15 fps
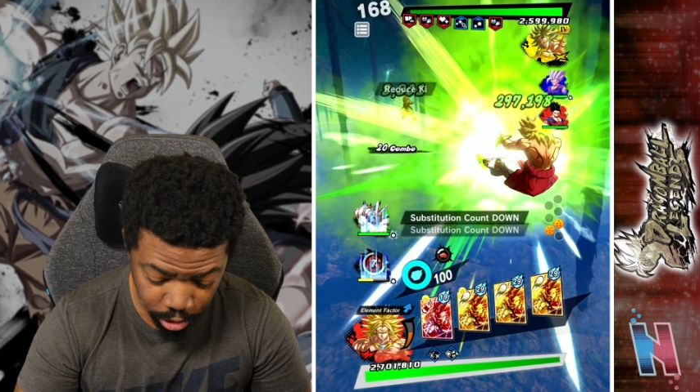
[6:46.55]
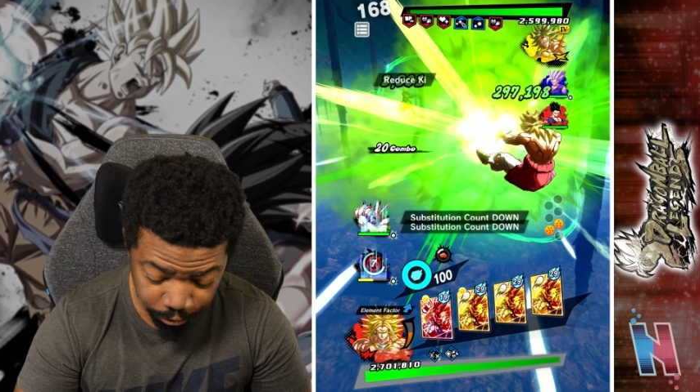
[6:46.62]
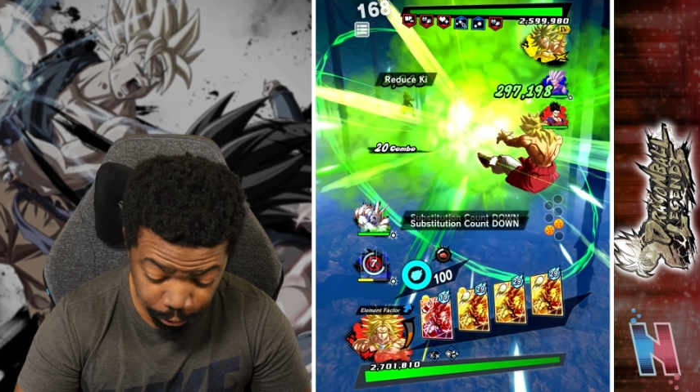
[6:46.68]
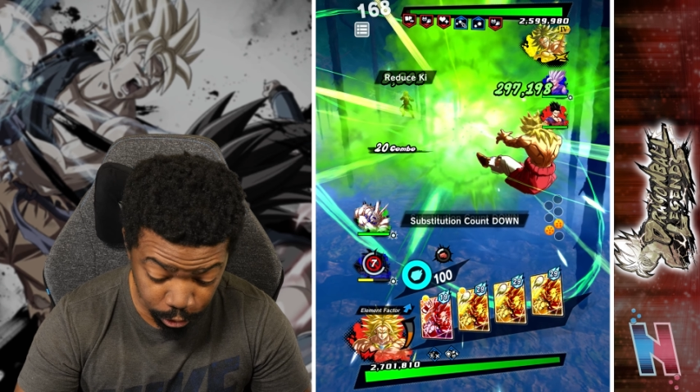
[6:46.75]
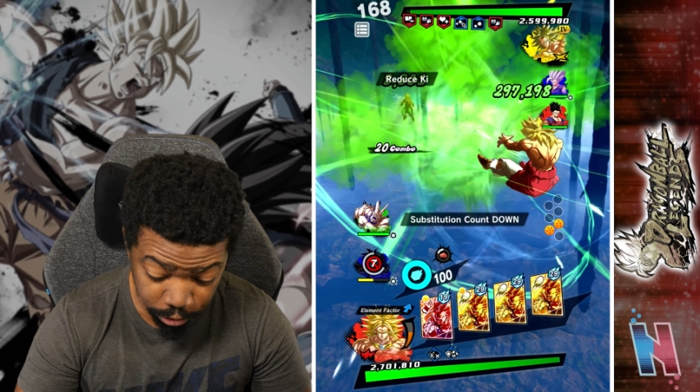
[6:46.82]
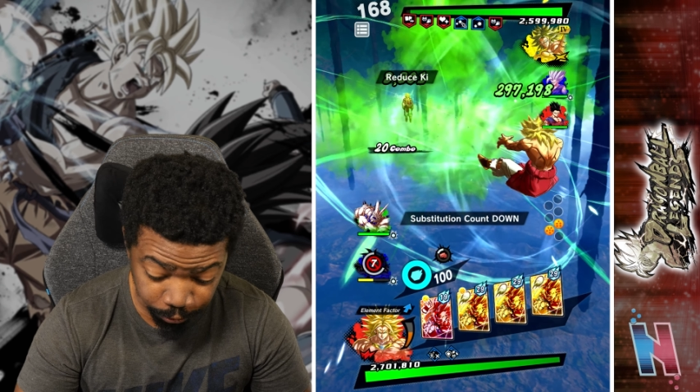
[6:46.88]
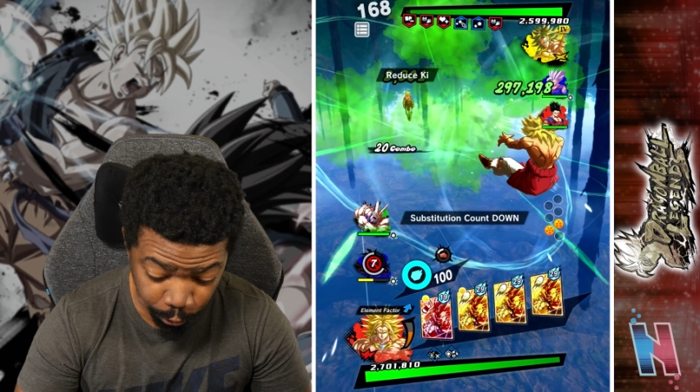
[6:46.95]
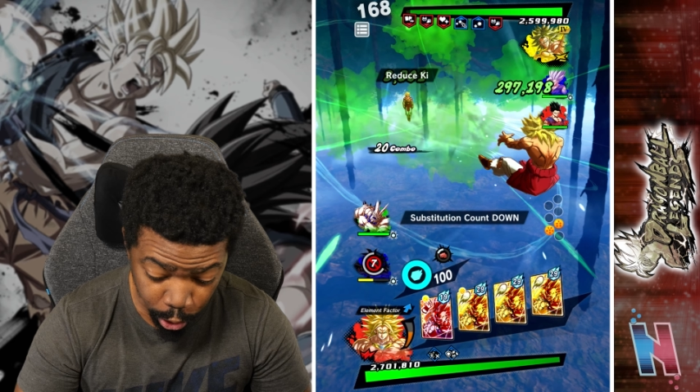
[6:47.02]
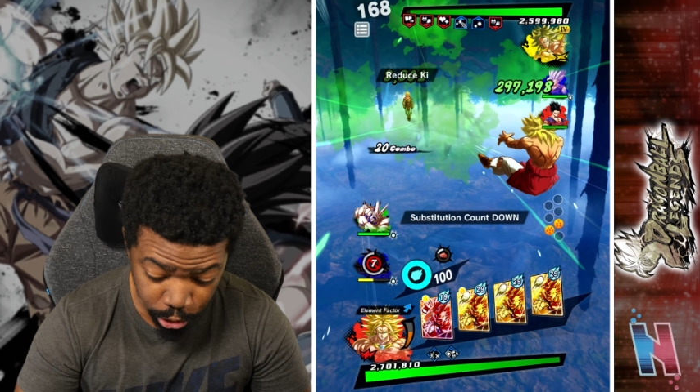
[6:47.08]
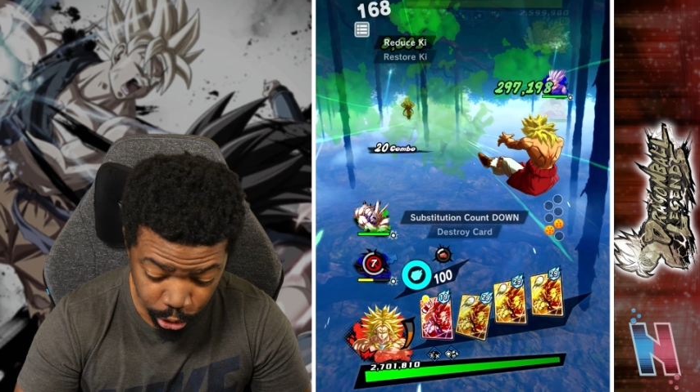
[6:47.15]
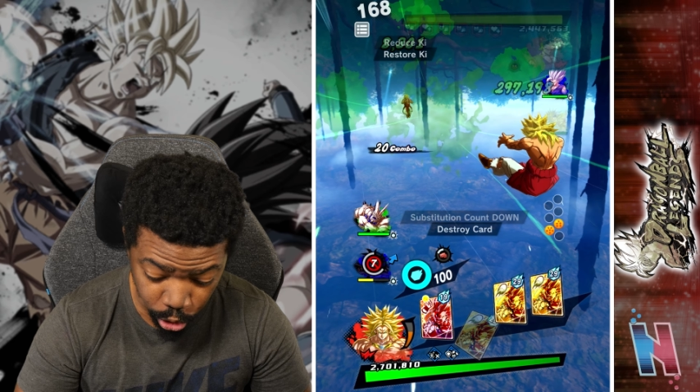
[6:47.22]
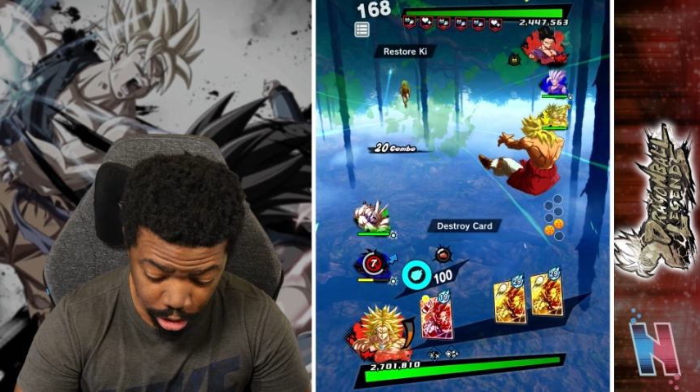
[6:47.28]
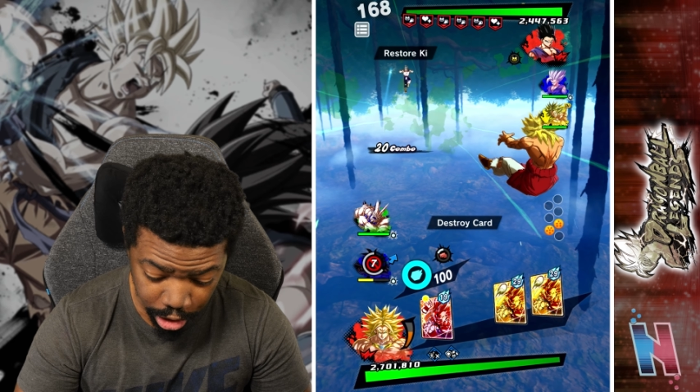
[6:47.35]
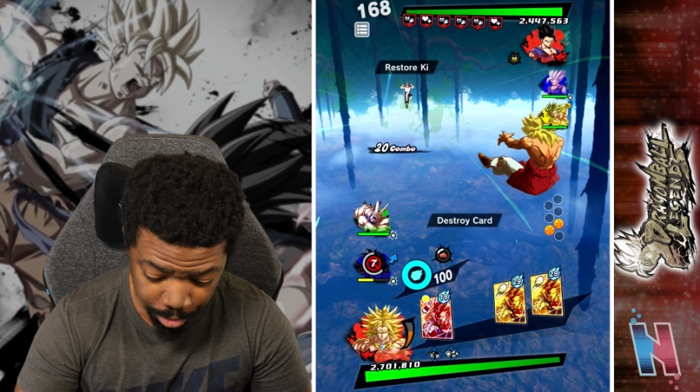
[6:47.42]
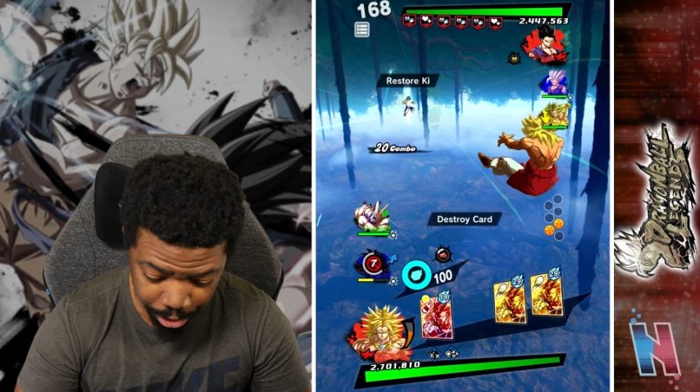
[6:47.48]
or for far
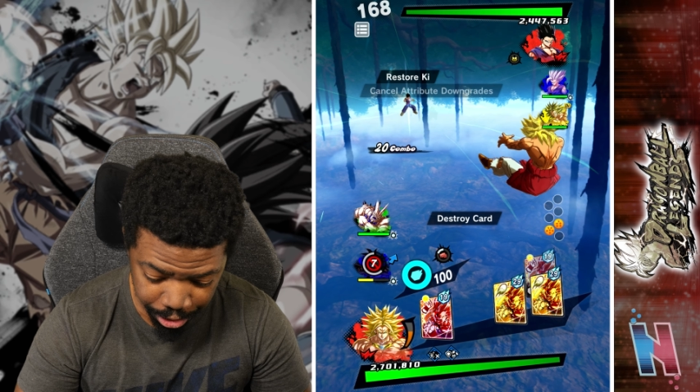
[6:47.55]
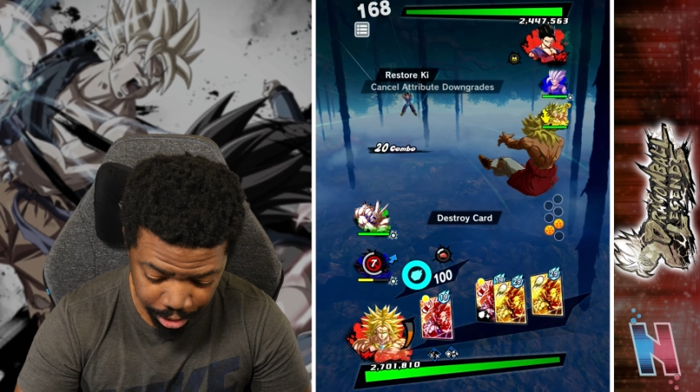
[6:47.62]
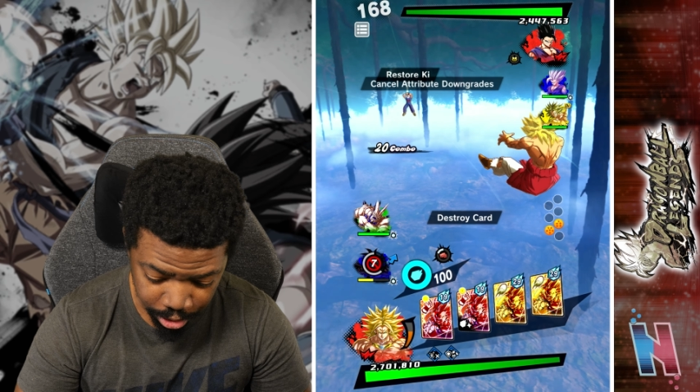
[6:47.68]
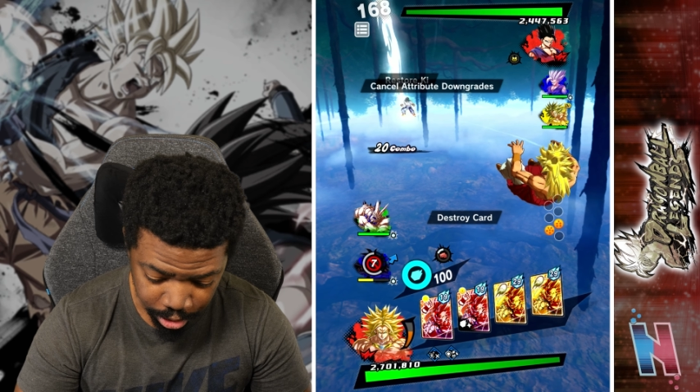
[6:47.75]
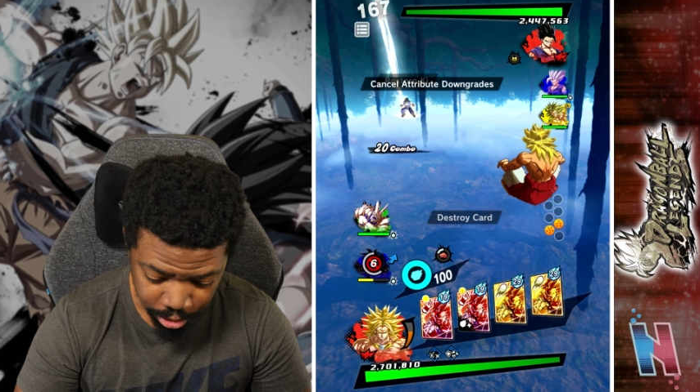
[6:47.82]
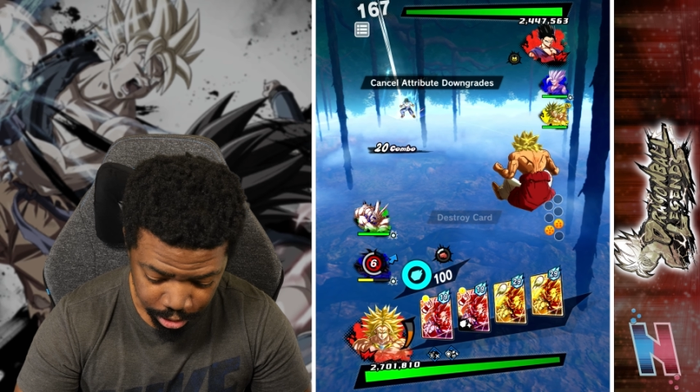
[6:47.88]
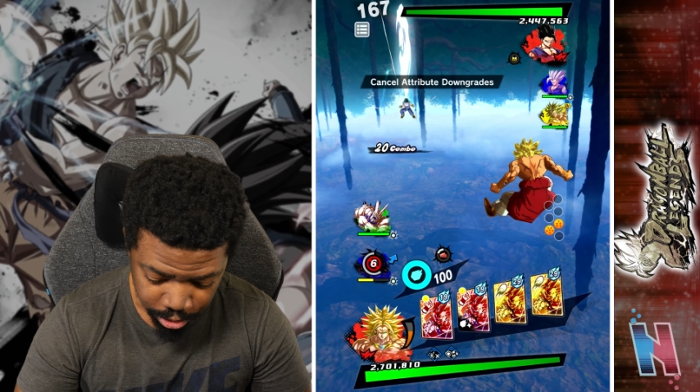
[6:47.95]
too long, I mean.